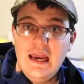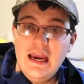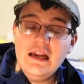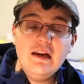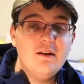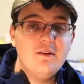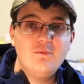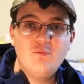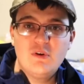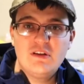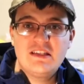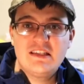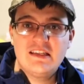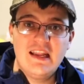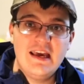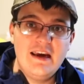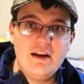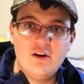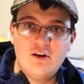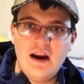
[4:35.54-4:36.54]
and it was
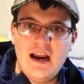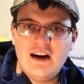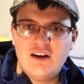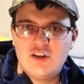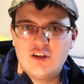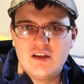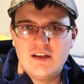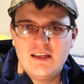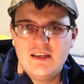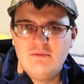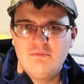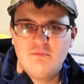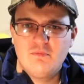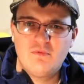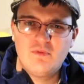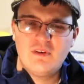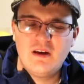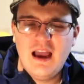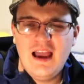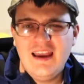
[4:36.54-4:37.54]
later actually,
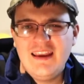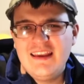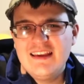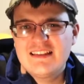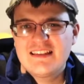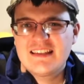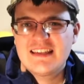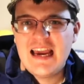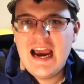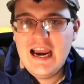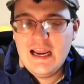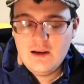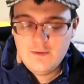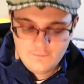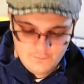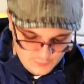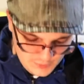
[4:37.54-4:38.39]
I guess, kind of